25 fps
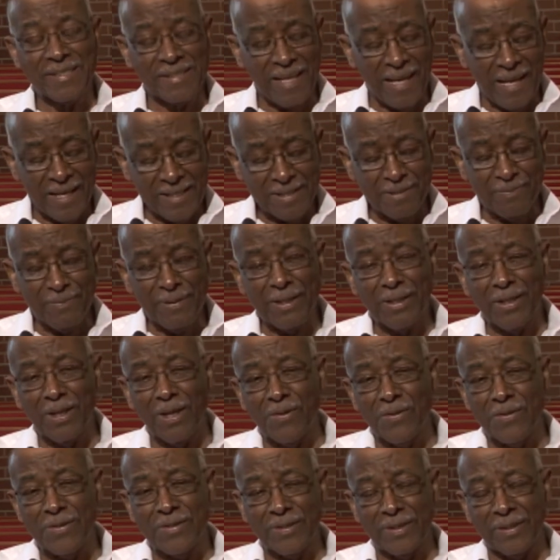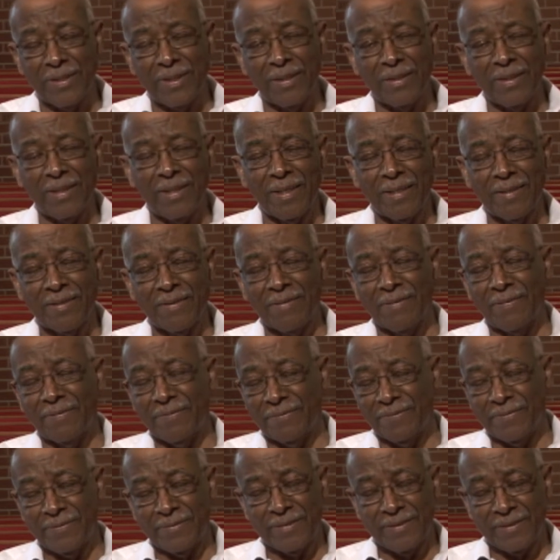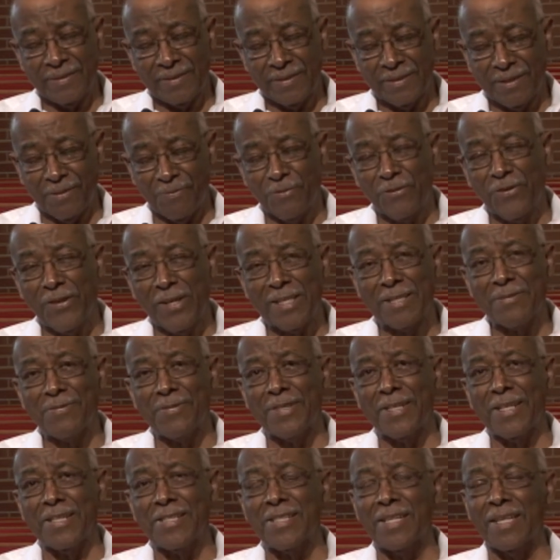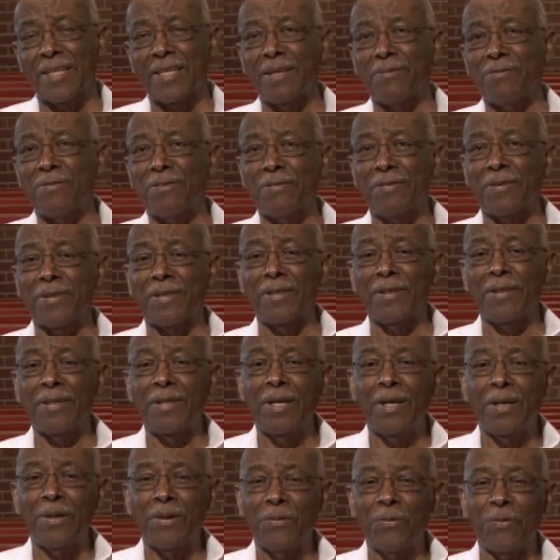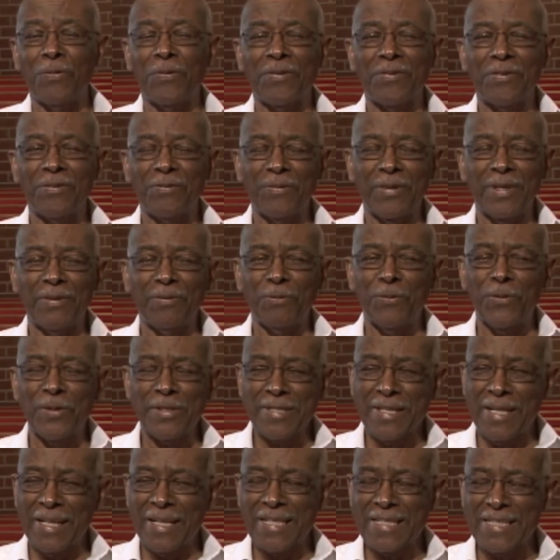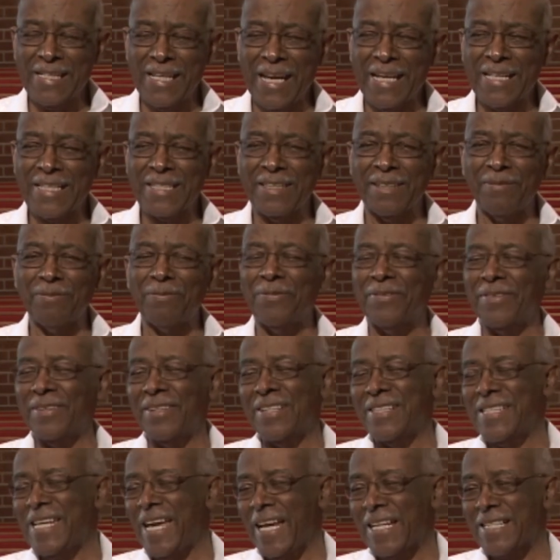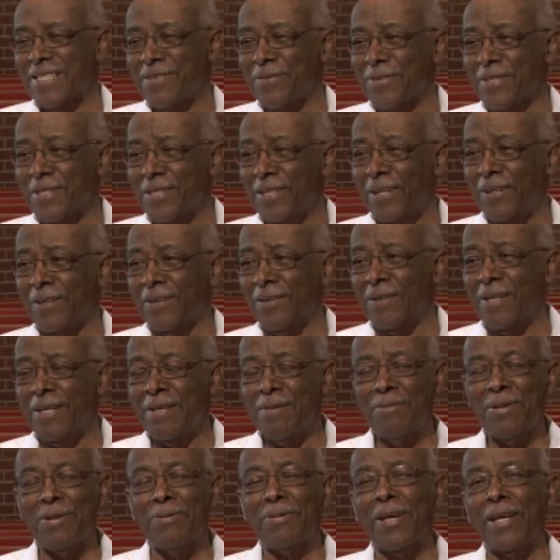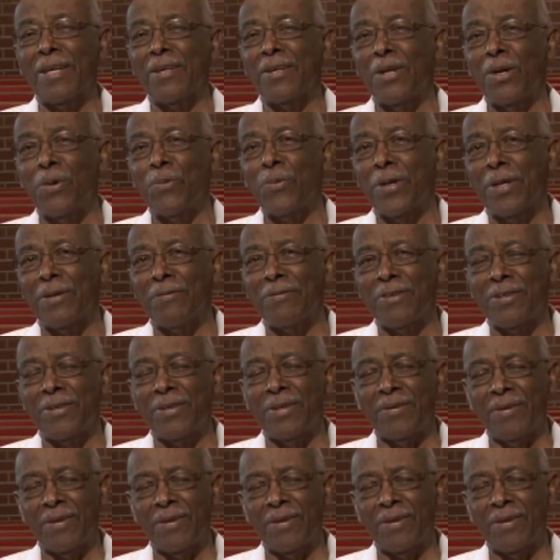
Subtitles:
actually my goal was to get some transportation in Gibsonville. We once had a taxi. The taxi was gone. People had no way of